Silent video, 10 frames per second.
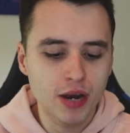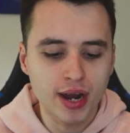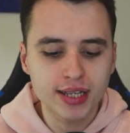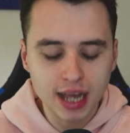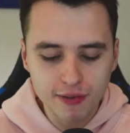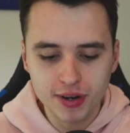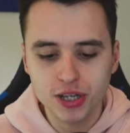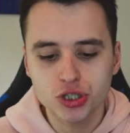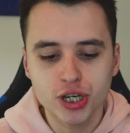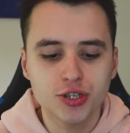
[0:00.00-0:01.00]
And I definitely
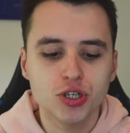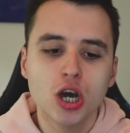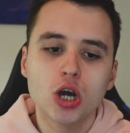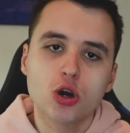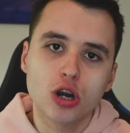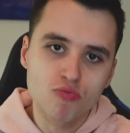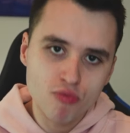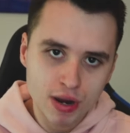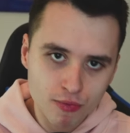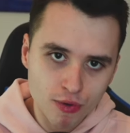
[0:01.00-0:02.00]
suggest go and
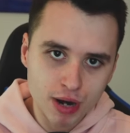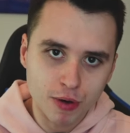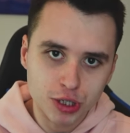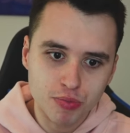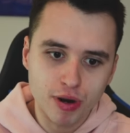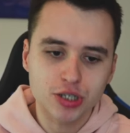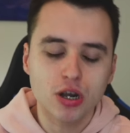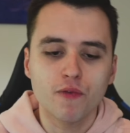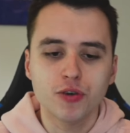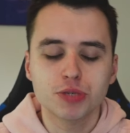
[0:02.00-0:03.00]
re-watch the press
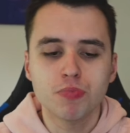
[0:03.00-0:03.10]
conference.